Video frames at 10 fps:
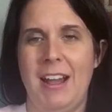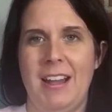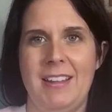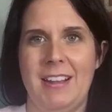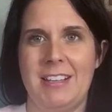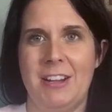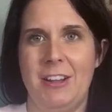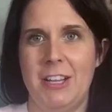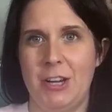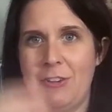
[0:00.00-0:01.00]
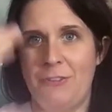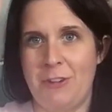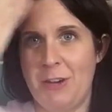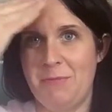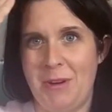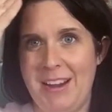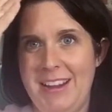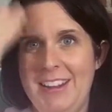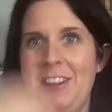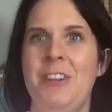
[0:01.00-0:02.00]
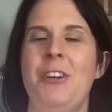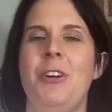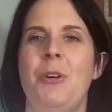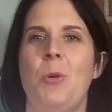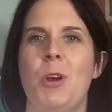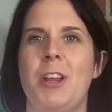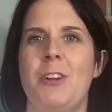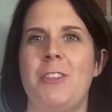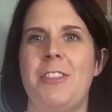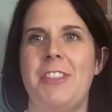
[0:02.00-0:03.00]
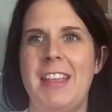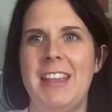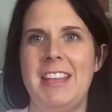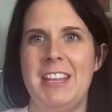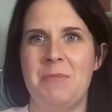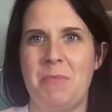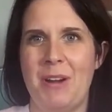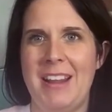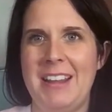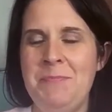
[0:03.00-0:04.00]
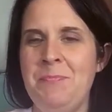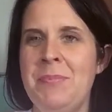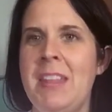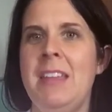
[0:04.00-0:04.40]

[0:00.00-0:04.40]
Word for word: I like to call it your front brain or your thinking brain.